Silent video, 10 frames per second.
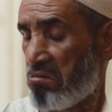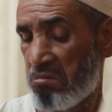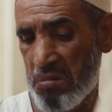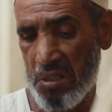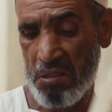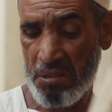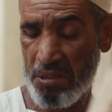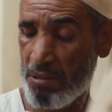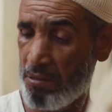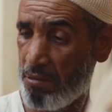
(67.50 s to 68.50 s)
So they
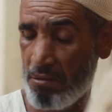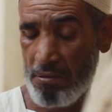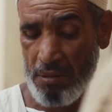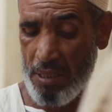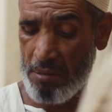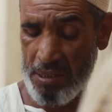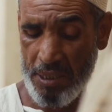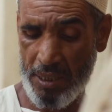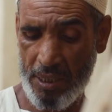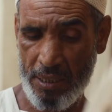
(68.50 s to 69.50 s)
answered that they did not
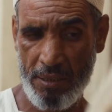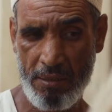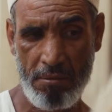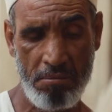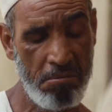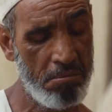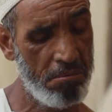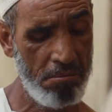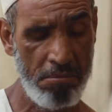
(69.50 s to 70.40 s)
know where it came from.